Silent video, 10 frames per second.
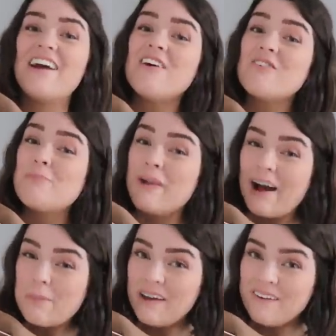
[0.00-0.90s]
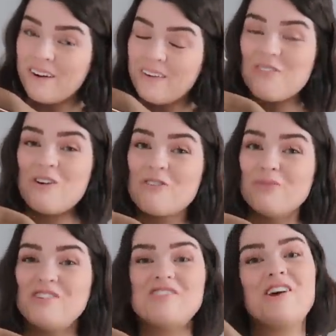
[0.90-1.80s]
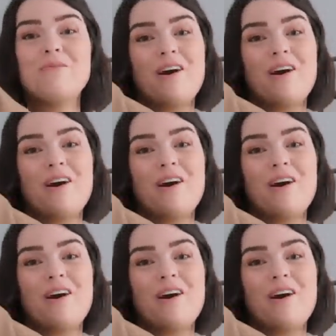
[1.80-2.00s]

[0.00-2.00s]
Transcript: I love the black pea coat I've got from them too,